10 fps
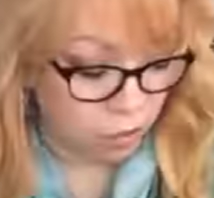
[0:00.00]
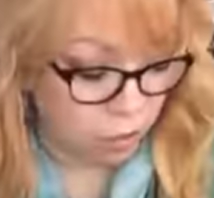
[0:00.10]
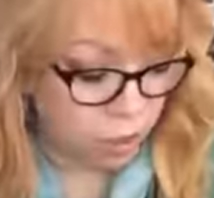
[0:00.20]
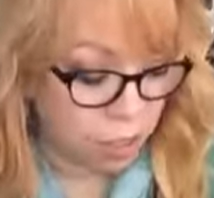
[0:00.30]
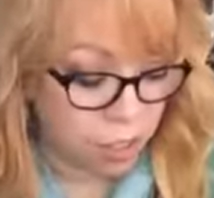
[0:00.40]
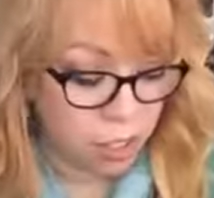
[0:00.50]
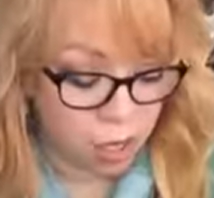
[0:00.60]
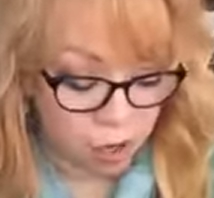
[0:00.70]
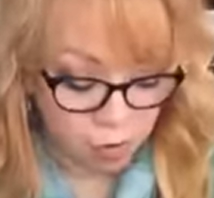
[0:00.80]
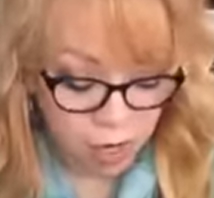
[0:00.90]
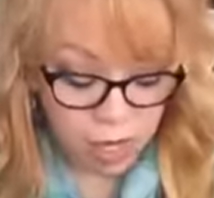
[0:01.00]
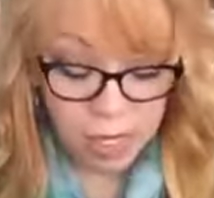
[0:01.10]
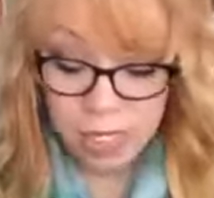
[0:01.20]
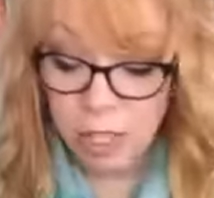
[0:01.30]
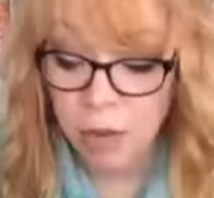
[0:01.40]
you are good to go.
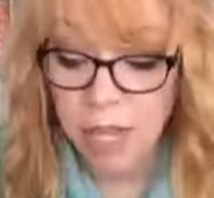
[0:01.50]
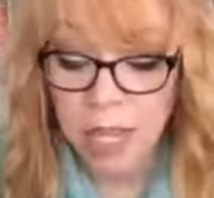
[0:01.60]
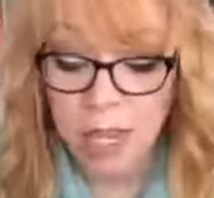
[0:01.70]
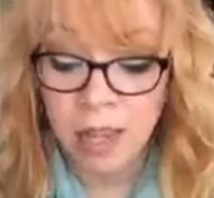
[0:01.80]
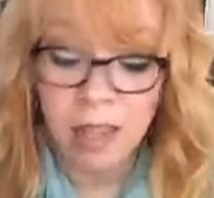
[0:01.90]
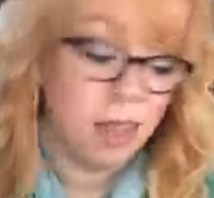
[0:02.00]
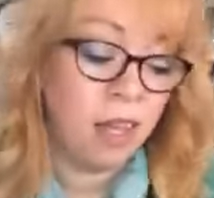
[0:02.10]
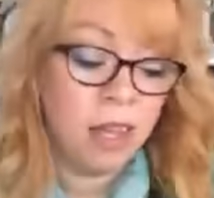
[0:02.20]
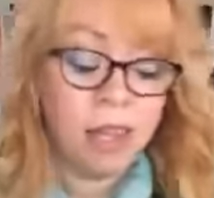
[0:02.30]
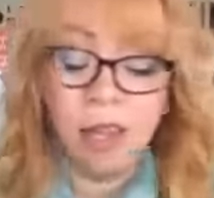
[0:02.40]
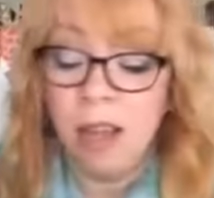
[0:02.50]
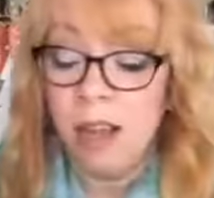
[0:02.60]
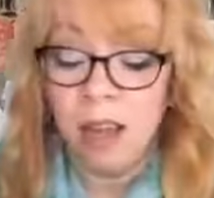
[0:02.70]
And so in the